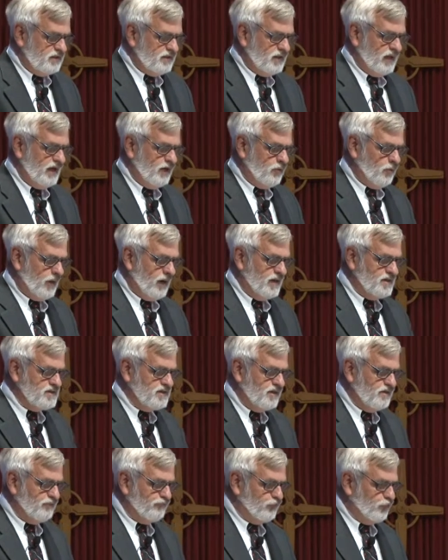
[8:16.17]

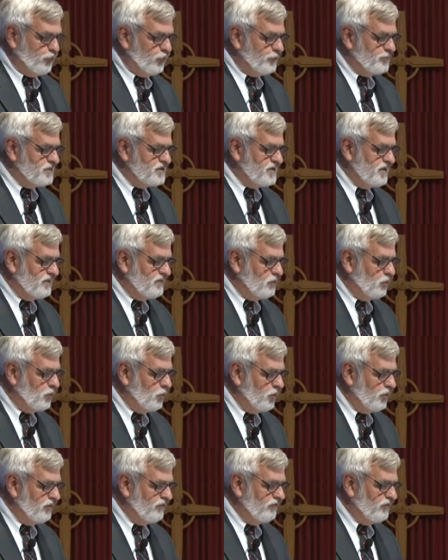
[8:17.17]
Likewise, it affirms that the
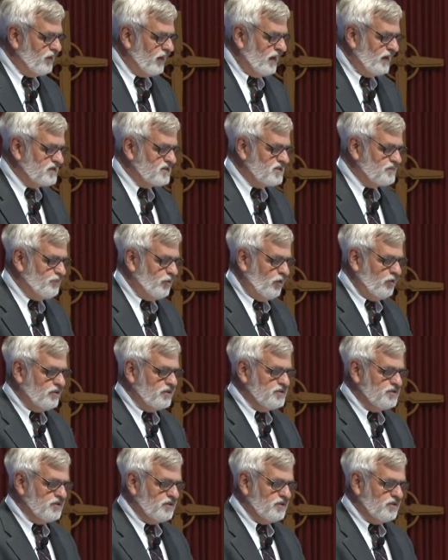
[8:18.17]
Word of God spoken